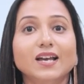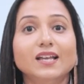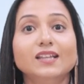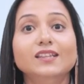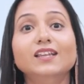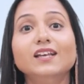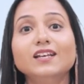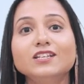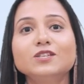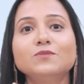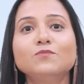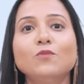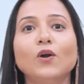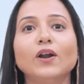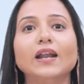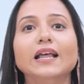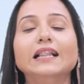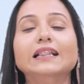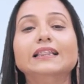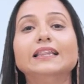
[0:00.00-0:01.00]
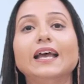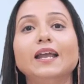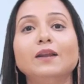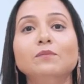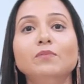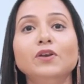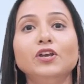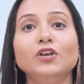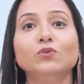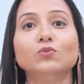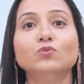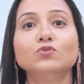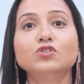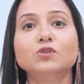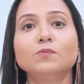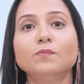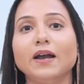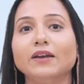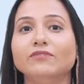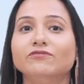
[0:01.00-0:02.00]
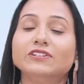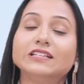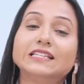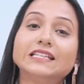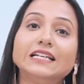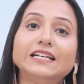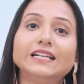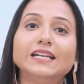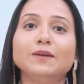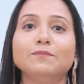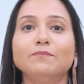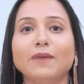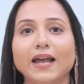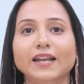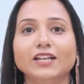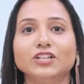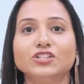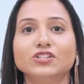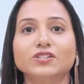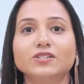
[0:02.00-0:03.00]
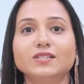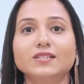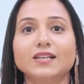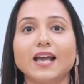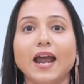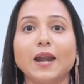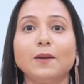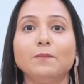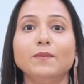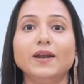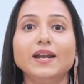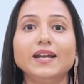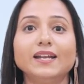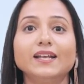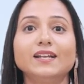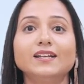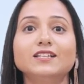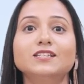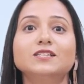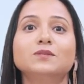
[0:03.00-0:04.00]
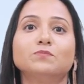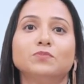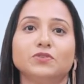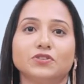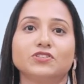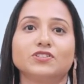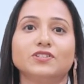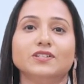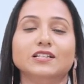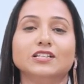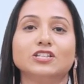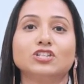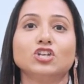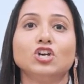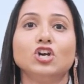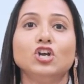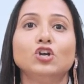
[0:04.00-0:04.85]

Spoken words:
This model then be used by facility managers and maintenance personnels